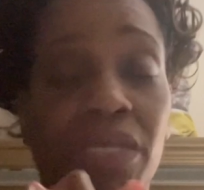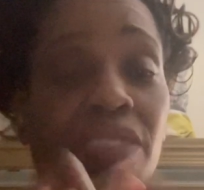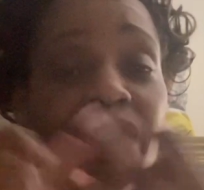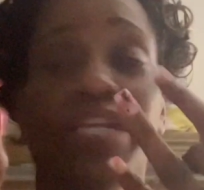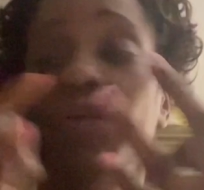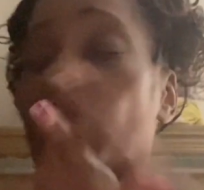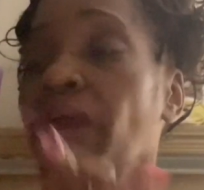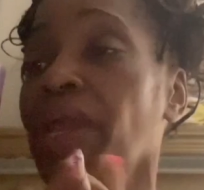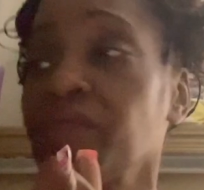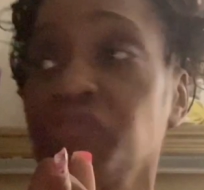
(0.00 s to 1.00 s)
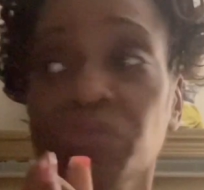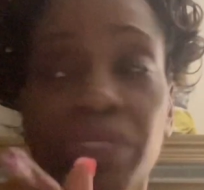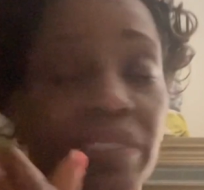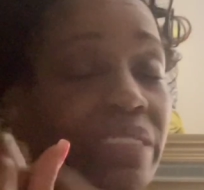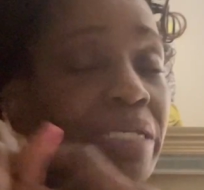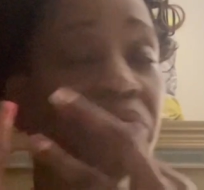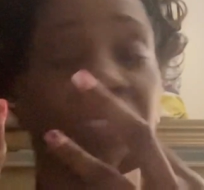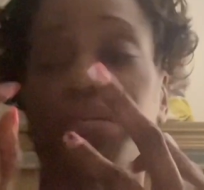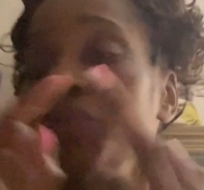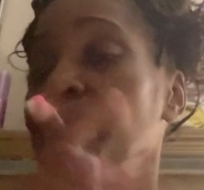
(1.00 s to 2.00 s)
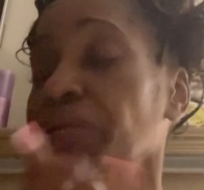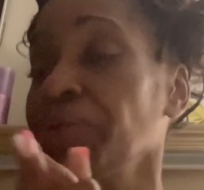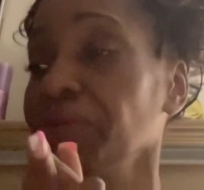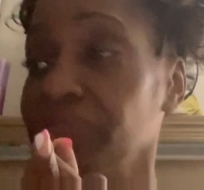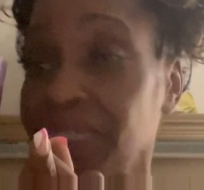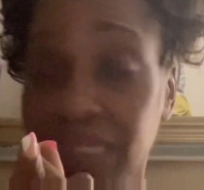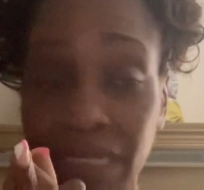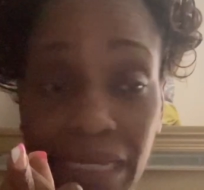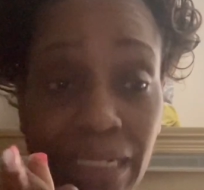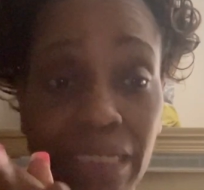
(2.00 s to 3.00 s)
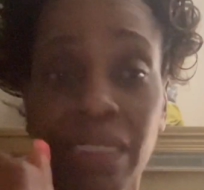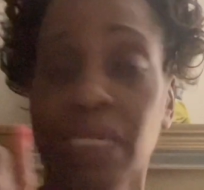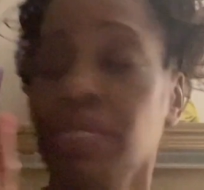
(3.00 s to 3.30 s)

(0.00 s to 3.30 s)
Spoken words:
They go after it. They don't care who they hurt to get it.